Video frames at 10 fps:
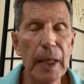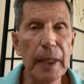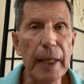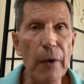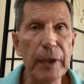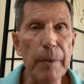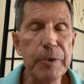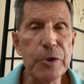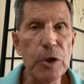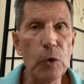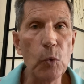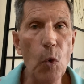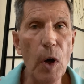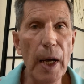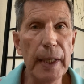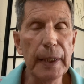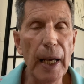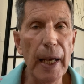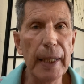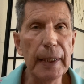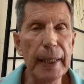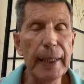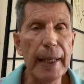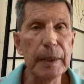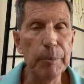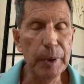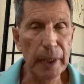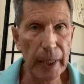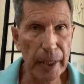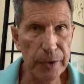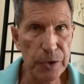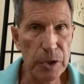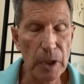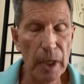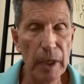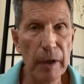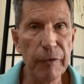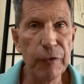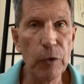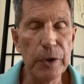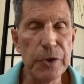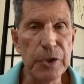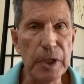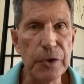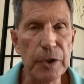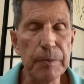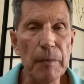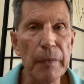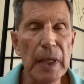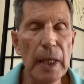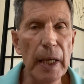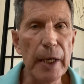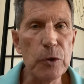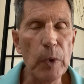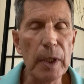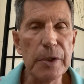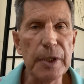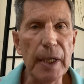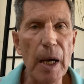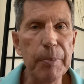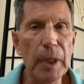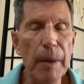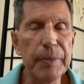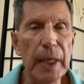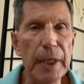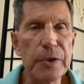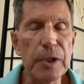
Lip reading: Now, in episode 1, I laid out the plans for the season, as well as a couple updates.